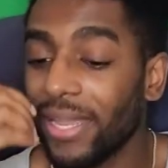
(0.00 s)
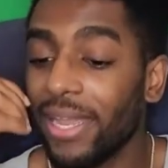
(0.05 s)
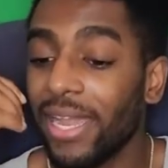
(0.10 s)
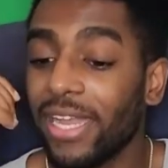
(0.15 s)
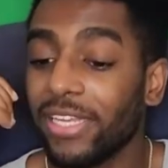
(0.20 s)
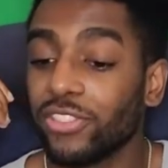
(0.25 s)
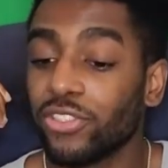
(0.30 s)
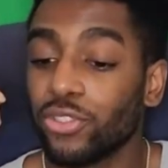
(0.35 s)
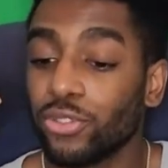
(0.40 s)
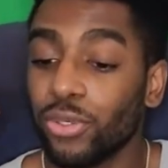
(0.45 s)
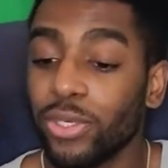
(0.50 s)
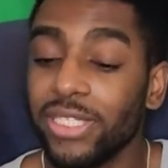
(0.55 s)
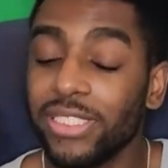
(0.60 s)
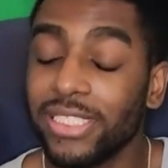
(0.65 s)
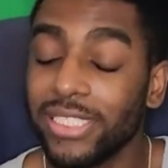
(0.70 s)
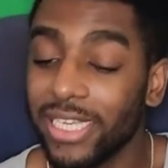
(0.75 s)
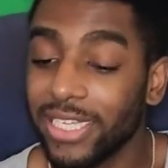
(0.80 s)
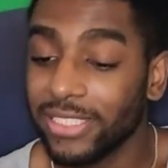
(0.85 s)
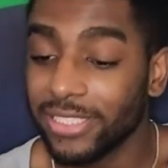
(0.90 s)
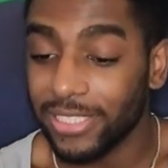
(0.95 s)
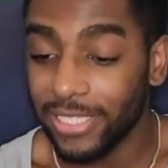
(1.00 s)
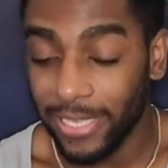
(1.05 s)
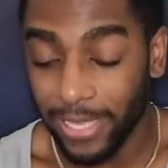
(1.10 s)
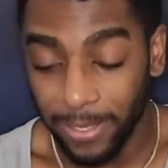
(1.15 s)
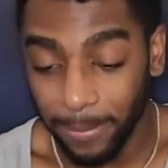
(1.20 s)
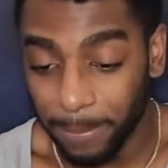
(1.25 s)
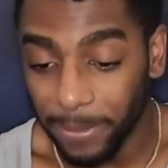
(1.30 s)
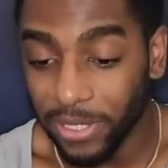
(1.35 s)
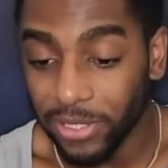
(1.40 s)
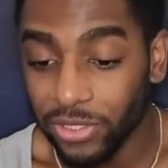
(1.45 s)
As crazy as
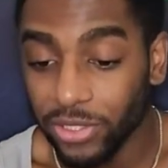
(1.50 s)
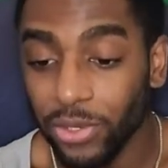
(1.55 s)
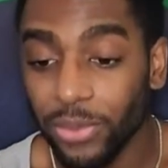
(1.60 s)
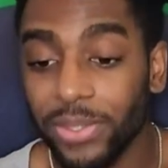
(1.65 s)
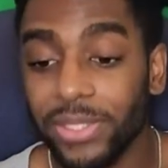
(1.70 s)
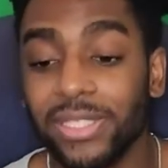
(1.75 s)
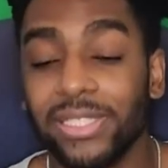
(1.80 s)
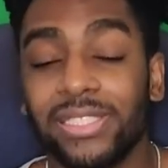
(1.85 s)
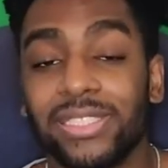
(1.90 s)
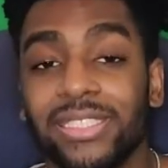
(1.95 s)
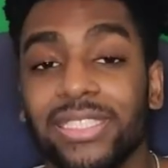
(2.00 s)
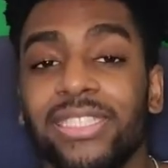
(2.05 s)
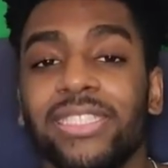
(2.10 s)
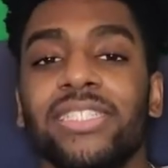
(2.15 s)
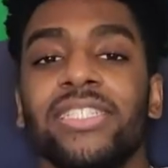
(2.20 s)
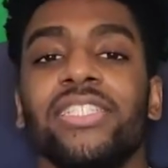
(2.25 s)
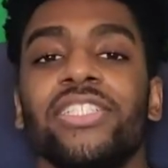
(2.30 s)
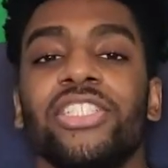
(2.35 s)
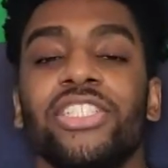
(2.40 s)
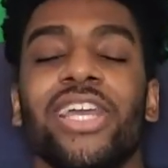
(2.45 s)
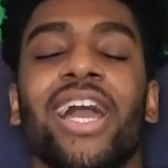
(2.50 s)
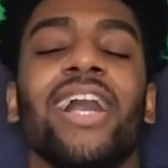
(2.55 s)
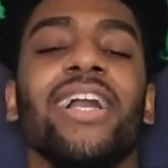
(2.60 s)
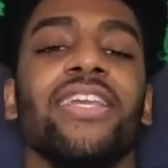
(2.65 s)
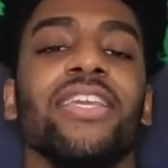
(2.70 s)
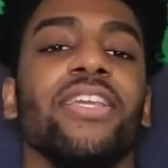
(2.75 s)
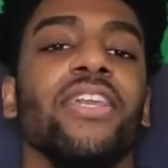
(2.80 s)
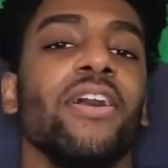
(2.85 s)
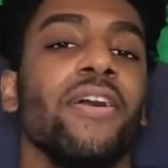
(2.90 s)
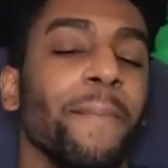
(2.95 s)
KP is going this season, Jackie
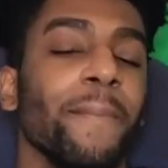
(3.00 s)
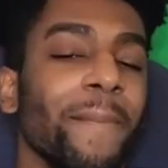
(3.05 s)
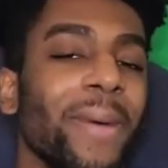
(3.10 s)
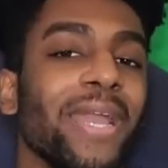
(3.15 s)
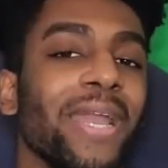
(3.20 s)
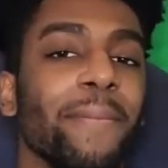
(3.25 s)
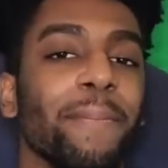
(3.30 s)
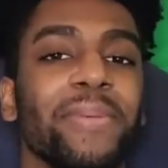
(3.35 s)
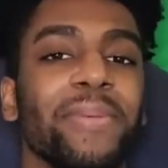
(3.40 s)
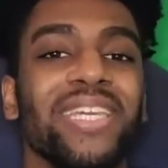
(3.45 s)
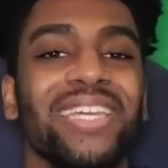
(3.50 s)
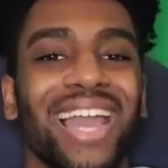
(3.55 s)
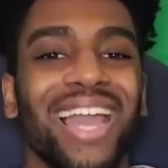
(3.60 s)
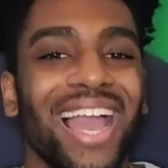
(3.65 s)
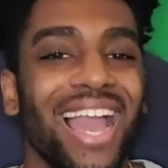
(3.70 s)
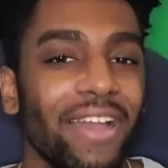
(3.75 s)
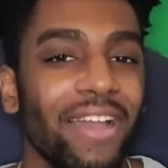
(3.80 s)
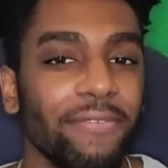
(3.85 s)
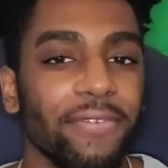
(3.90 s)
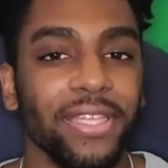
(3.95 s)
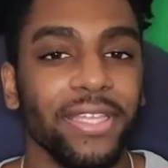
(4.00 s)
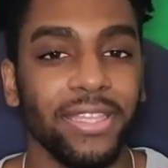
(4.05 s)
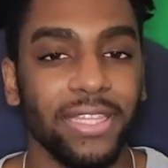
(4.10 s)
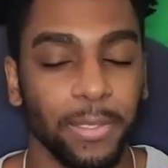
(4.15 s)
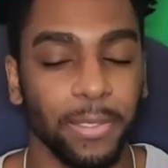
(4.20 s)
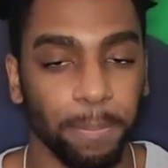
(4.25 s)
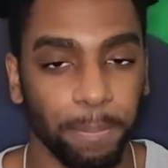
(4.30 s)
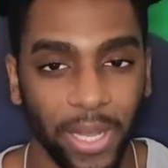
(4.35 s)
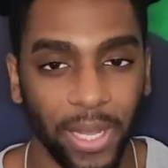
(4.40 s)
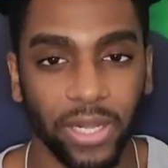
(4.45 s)
Young might be having the
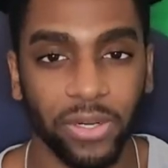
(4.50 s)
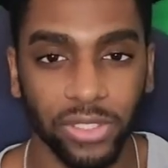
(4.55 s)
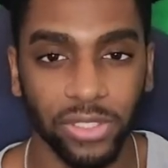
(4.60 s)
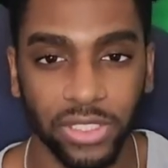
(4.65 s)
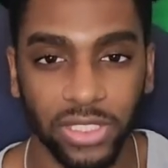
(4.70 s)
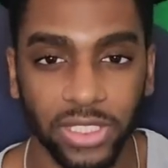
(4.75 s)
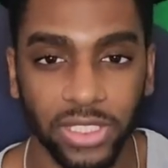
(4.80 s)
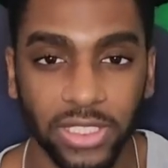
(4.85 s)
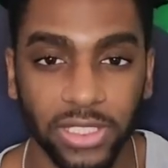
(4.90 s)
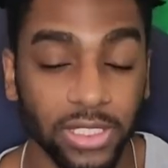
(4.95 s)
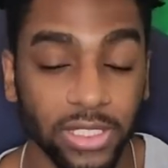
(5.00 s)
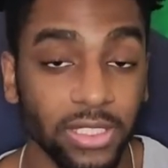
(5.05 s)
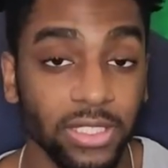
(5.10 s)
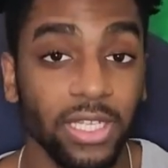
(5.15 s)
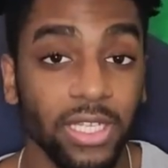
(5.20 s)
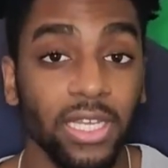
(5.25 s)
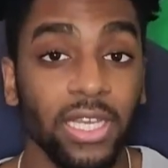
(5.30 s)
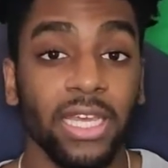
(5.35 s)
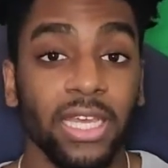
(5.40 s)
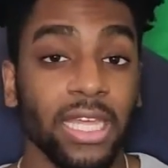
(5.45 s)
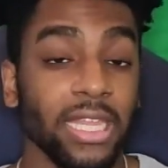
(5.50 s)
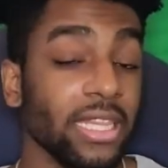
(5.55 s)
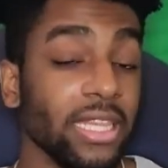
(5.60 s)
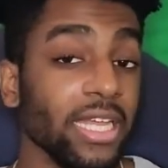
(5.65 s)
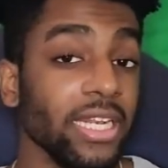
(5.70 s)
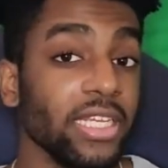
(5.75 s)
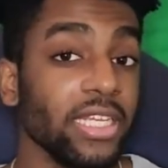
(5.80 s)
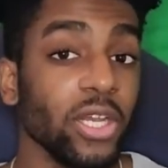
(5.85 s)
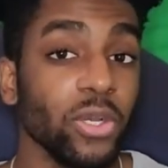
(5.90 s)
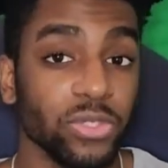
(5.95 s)
better season
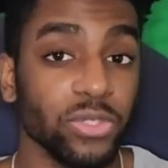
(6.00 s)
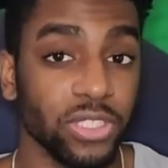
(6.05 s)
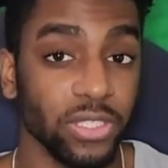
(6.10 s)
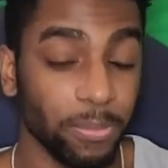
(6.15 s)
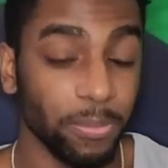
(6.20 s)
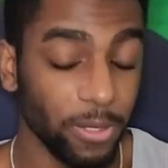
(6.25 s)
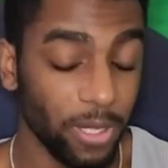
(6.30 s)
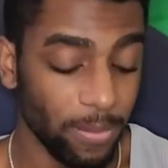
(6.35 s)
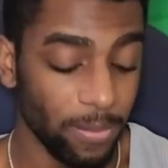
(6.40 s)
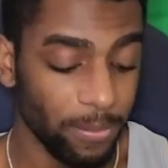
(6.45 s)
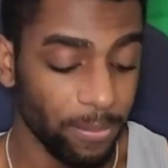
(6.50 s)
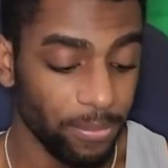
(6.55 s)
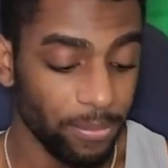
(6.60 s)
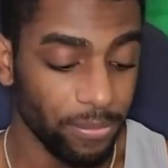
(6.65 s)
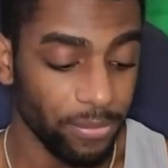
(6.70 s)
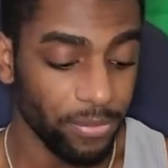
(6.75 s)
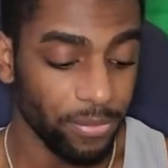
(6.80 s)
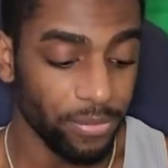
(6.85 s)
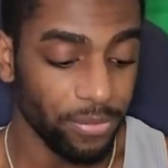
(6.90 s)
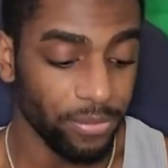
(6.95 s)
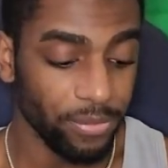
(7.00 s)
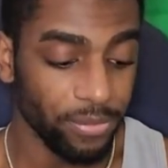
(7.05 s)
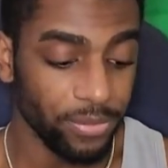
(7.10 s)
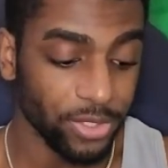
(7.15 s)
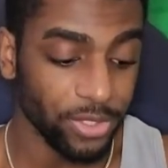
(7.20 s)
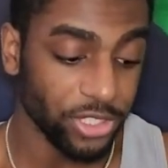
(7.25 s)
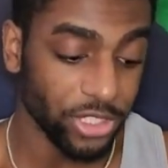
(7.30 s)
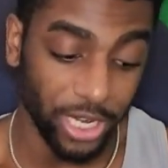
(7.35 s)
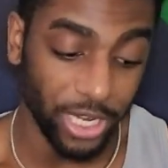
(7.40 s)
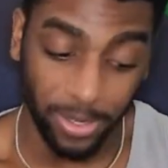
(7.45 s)
than Kelsey Plum.
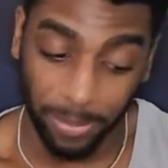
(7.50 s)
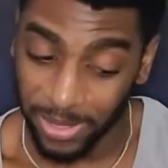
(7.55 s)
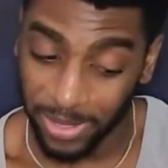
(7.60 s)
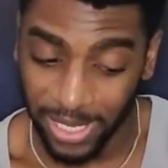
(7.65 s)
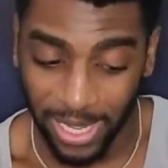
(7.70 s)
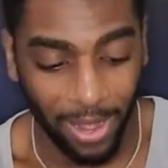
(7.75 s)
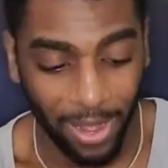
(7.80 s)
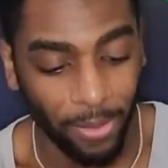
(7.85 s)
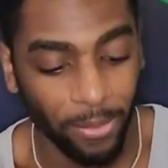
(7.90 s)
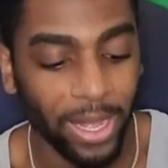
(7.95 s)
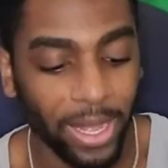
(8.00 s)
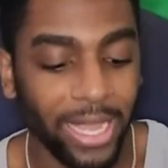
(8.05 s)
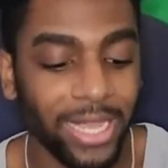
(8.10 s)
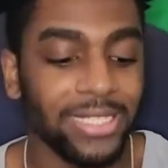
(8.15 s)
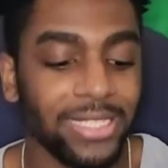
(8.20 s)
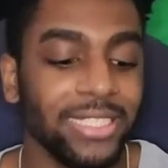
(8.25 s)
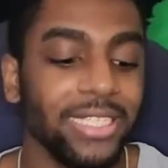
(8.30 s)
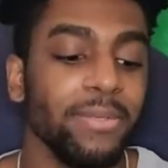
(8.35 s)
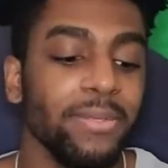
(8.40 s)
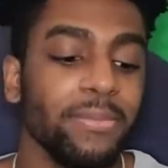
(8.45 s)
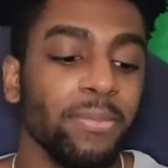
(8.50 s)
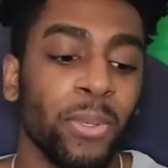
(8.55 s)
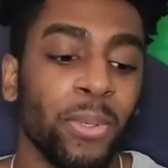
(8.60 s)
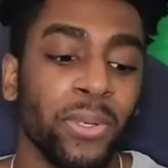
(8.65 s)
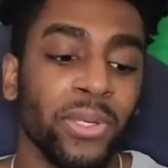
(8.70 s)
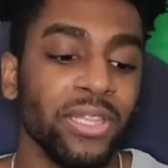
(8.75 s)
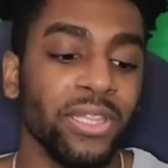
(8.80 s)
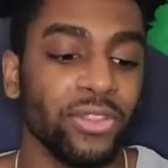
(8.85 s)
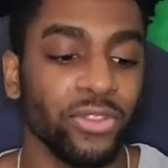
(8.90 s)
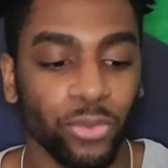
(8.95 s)
Check me out.
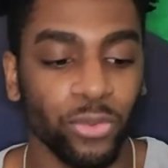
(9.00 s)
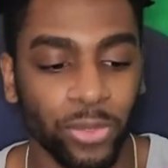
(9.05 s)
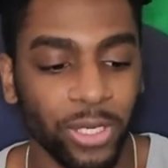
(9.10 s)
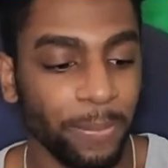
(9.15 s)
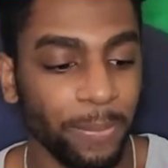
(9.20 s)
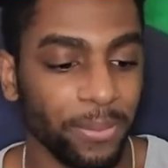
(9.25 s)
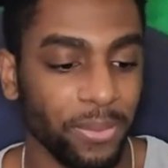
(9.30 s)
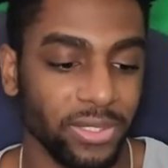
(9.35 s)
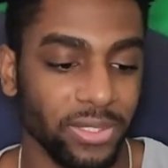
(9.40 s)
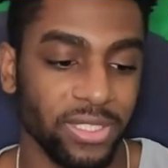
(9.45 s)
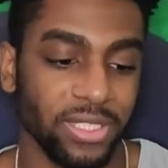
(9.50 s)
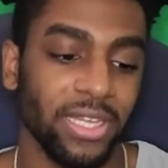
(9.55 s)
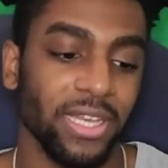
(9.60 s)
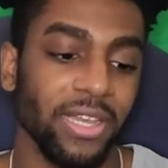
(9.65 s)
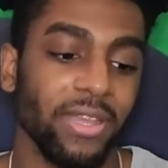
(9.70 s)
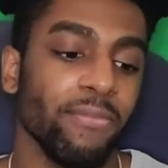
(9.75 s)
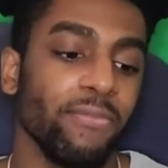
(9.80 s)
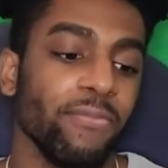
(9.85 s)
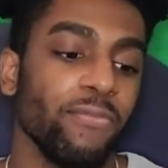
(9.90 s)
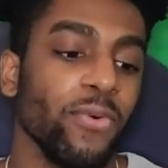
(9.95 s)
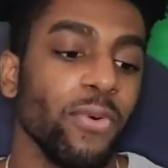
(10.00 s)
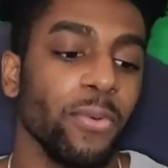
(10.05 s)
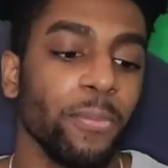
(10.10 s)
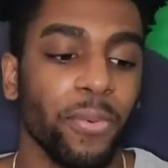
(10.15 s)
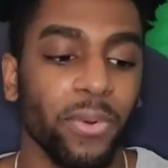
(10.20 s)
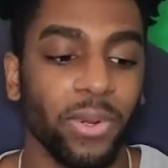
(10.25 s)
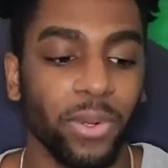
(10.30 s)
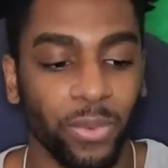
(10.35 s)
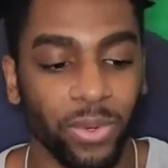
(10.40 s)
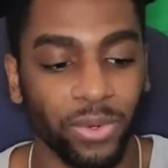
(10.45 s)
18.3 points a game,
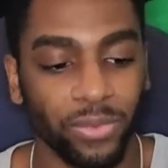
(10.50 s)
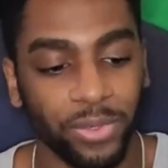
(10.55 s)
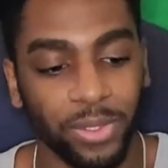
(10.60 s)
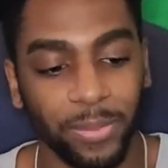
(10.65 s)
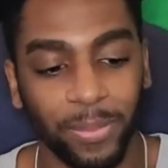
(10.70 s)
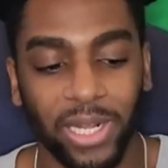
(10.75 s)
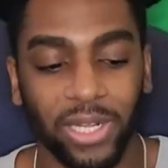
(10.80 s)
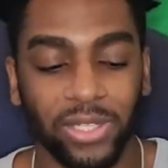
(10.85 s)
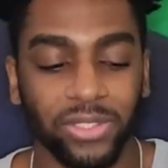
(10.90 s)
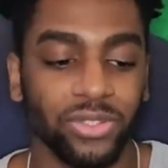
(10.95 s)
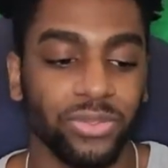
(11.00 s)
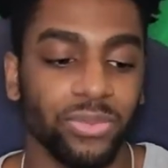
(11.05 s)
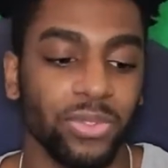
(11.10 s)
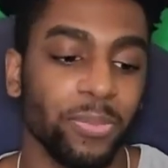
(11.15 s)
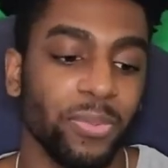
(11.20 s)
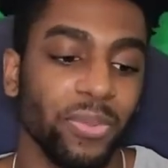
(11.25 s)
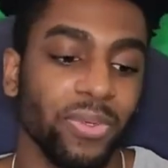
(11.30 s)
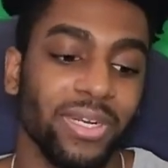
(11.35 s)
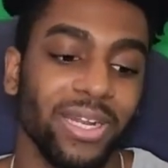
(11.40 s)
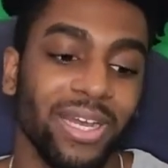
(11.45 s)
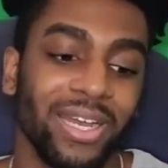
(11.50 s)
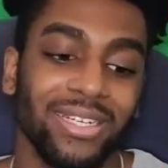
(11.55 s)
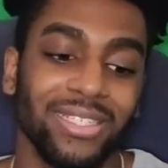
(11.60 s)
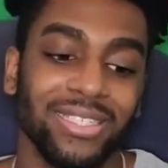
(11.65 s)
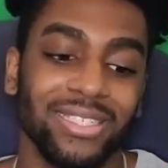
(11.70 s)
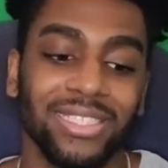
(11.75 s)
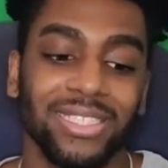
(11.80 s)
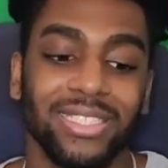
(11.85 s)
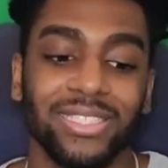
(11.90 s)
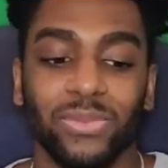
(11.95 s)
4.1 rebounds, 3.9
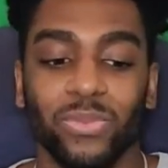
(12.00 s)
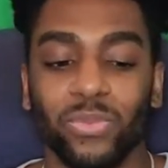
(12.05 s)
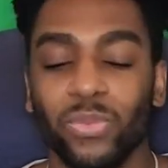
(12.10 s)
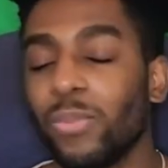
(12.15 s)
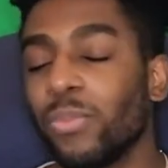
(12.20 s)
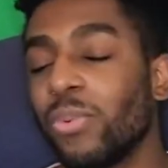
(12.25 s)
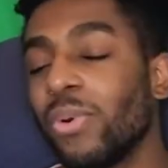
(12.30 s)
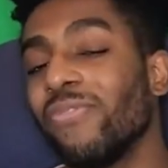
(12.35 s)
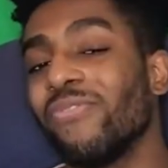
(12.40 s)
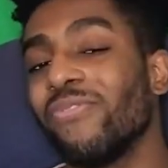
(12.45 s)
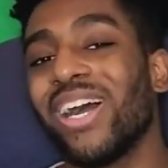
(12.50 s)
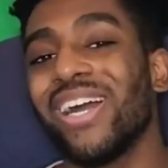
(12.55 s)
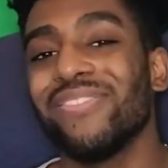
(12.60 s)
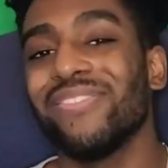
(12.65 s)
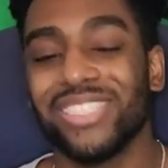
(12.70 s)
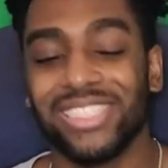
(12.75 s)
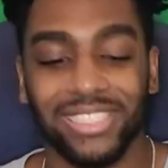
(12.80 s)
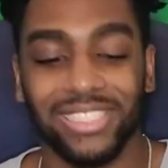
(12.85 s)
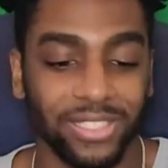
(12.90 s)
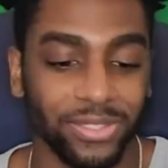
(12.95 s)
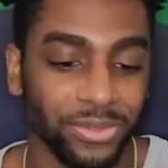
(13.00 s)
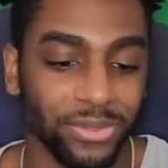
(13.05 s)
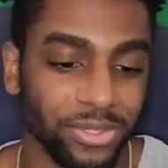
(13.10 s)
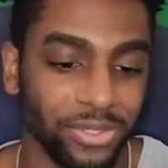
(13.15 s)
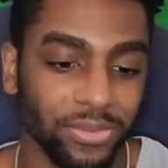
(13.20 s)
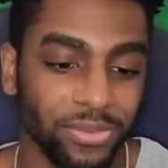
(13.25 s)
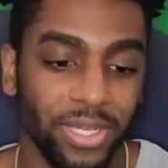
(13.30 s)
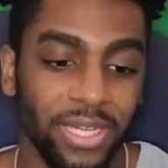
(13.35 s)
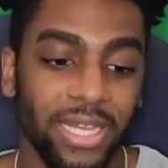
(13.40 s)
assists, 1.5 steals.